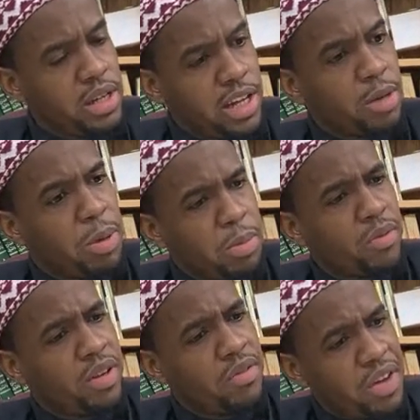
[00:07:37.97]
and the people of
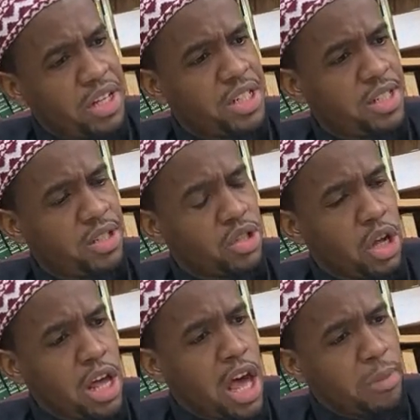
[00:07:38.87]
innovations
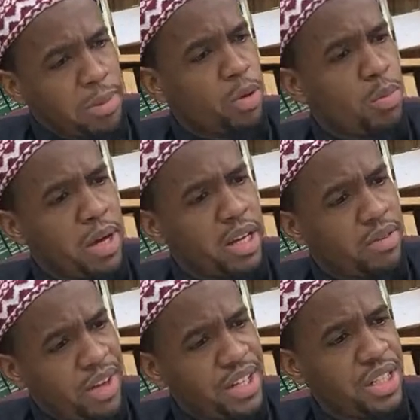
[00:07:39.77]
and people who make
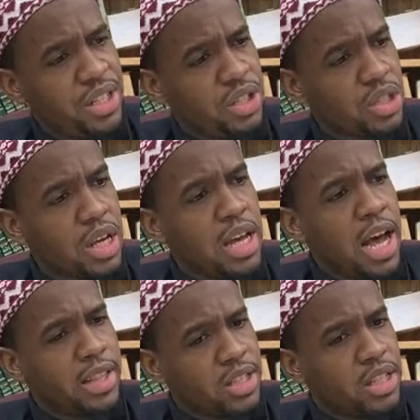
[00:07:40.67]
innovations
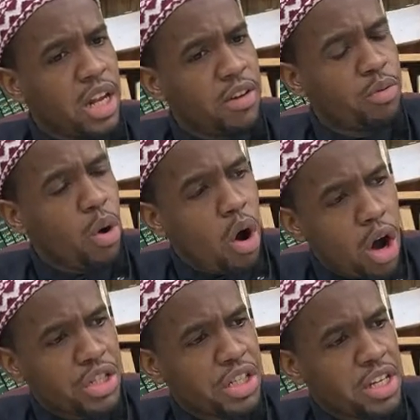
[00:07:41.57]
and the Salaf who are
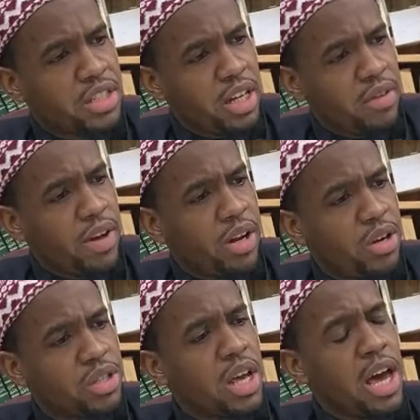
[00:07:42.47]
harsh against the
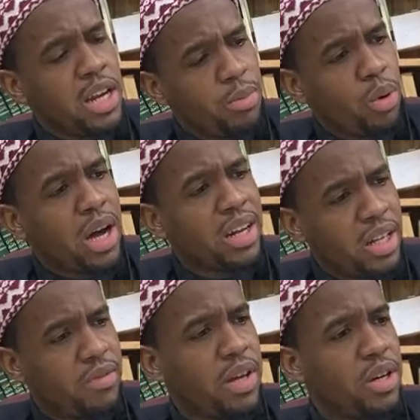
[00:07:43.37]
innovators and they boycott the
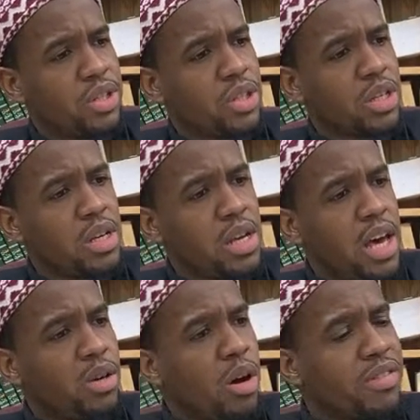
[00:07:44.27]
innovators.
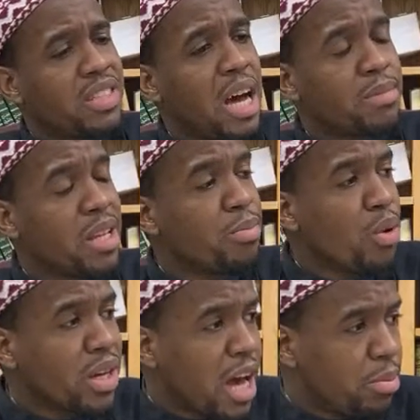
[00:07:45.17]
And oftentimes they
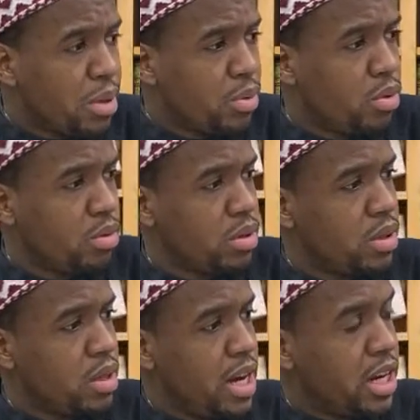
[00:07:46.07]
boycott people
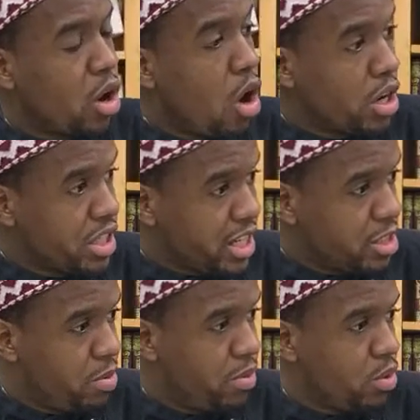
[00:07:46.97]
and they're harsh
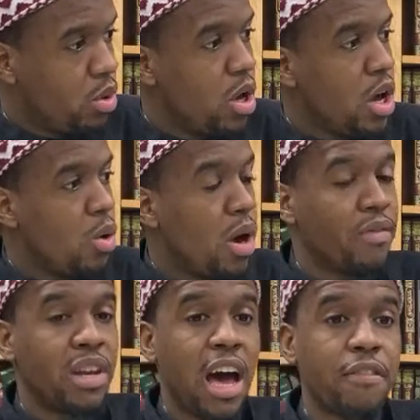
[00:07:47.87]
against people who have
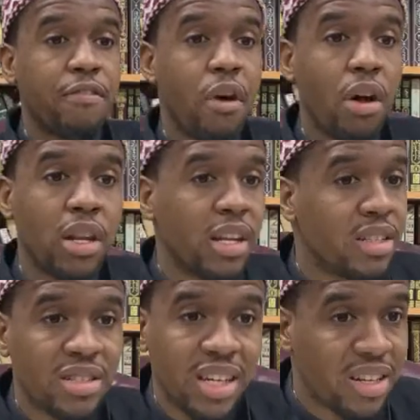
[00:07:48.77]
not fallen
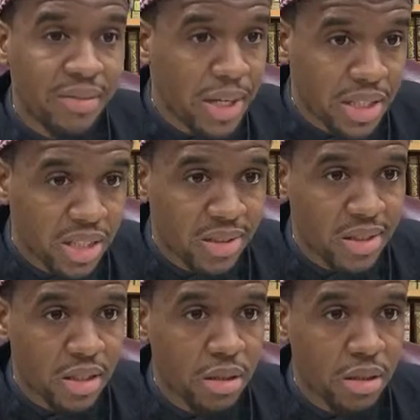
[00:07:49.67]
into innovations.